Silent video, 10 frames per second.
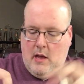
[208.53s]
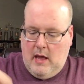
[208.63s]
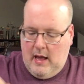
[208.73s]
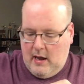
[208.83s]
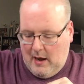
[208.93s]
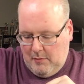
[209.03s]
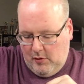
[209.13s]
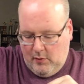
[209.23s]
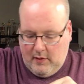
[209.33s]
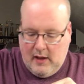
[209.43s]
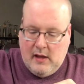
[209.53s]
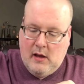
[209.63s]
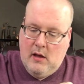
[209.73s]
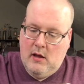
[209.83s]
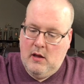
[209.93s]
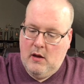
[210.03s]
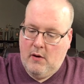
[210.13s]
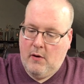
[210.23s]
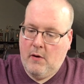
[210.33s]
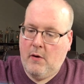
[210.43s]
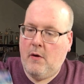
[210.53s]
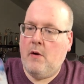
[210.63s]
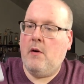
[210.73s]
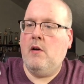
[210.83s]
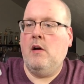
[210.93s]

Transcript: And I'm using her